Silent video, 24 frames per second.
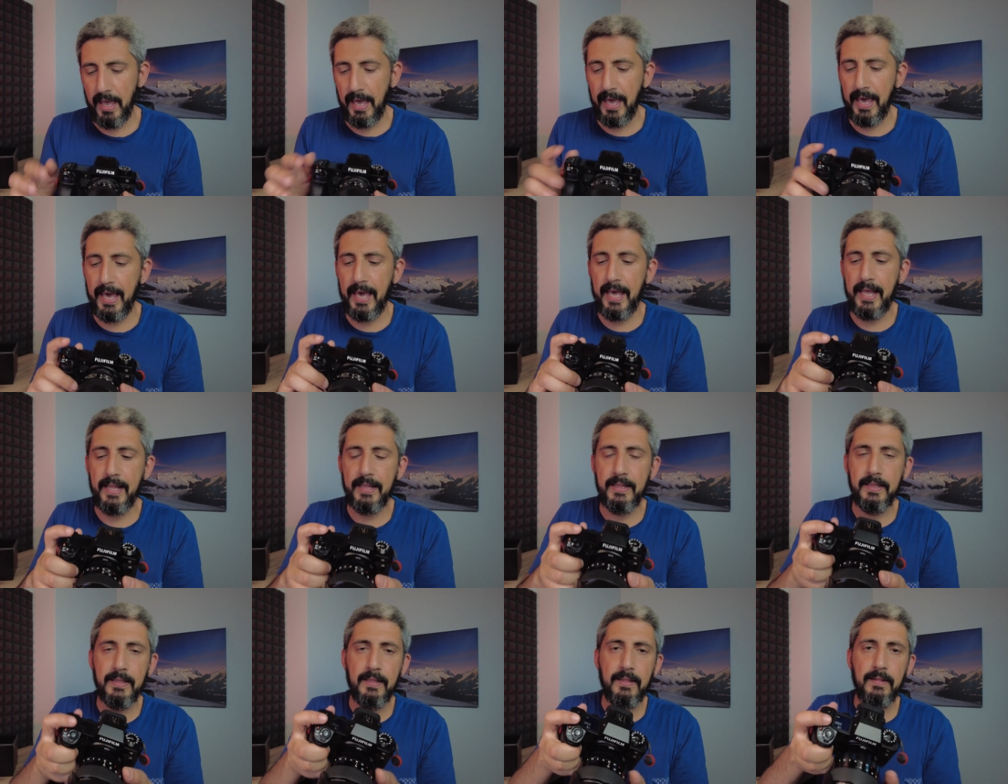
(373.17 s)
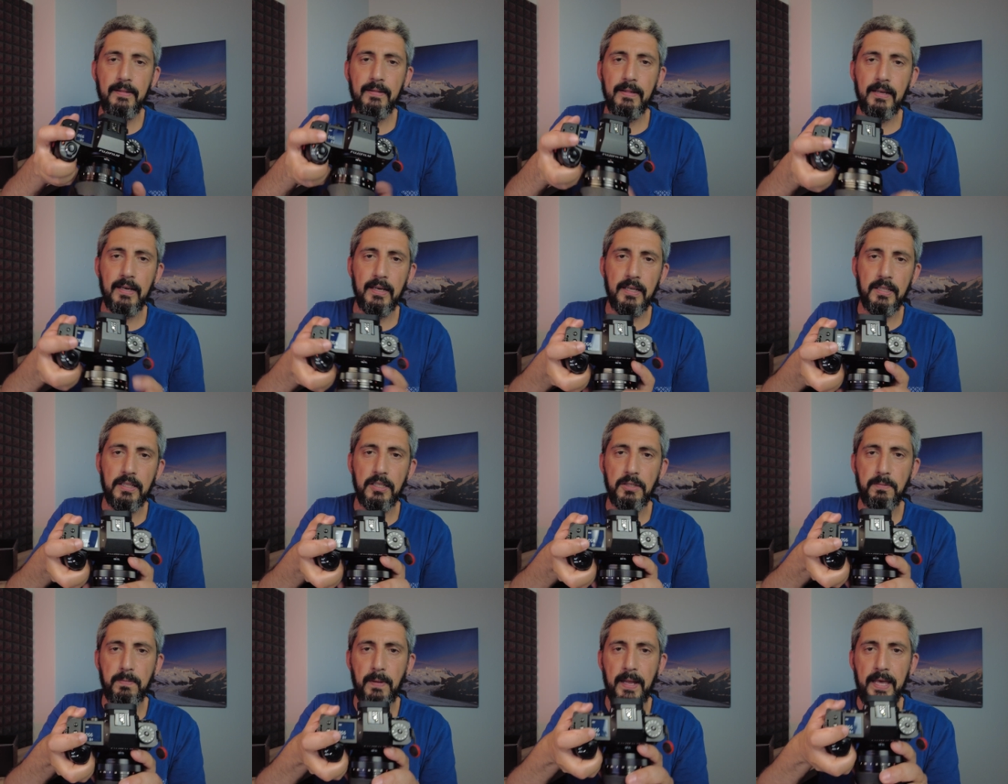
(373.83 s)
And the
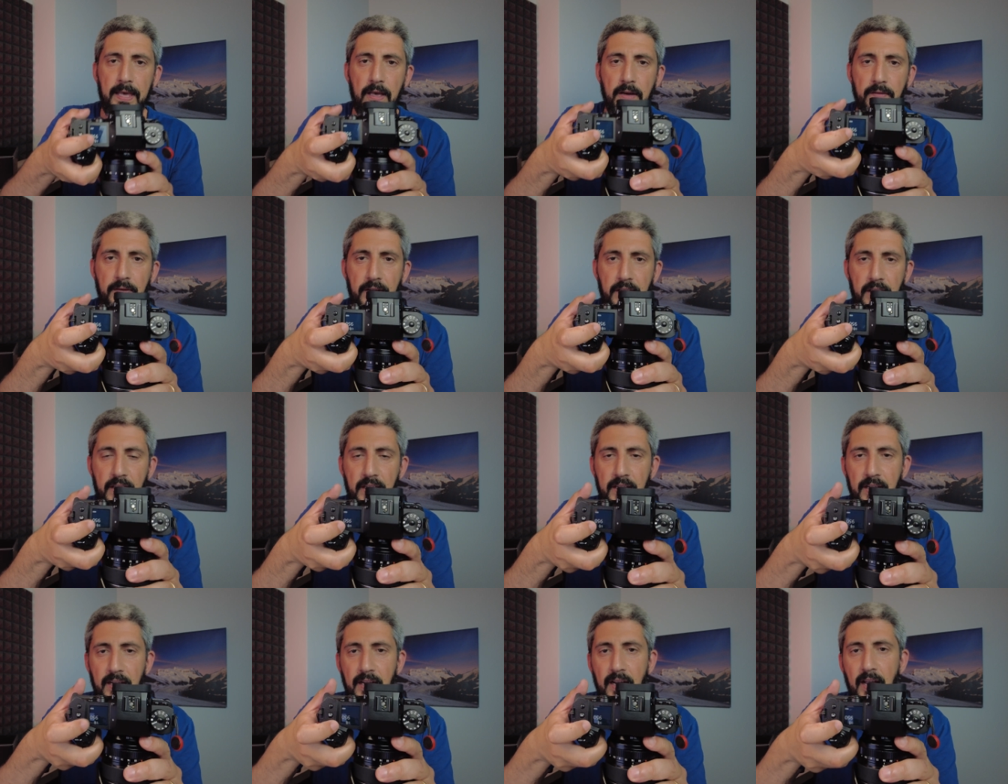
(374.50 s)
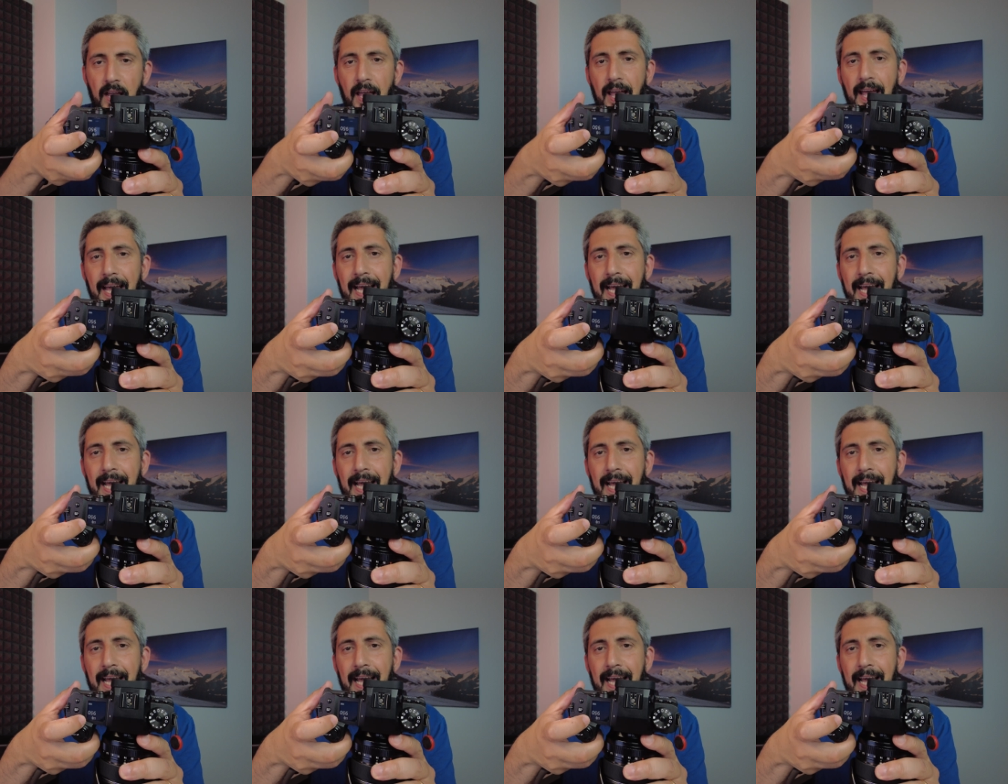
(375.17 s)
display over here